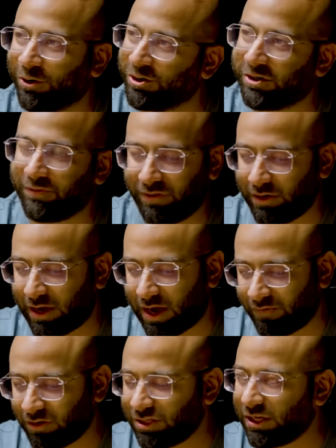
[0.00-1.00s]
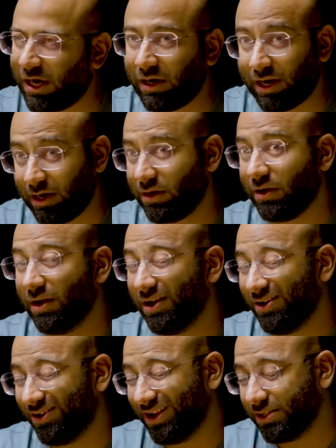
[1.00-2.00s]
on shaving. We are after Gillette, and
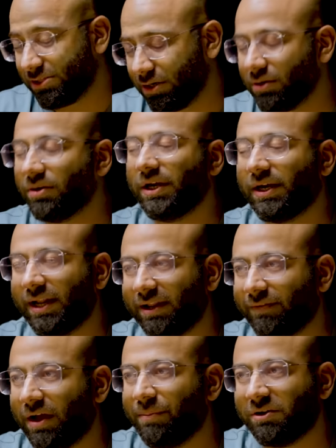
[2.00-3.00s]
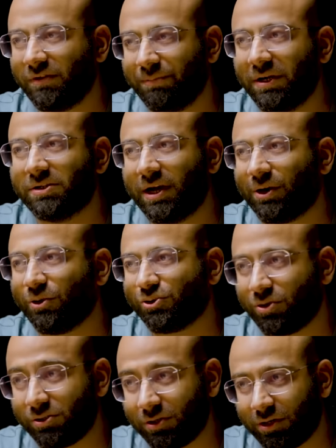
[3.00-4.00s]
in certain retail environments, we beat Gillette
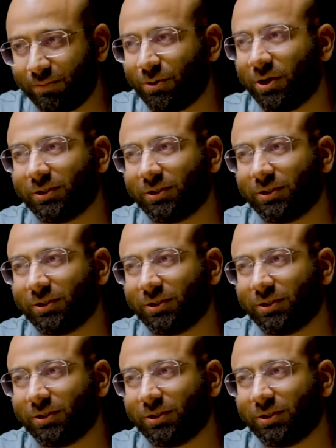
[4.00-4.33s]
also on certain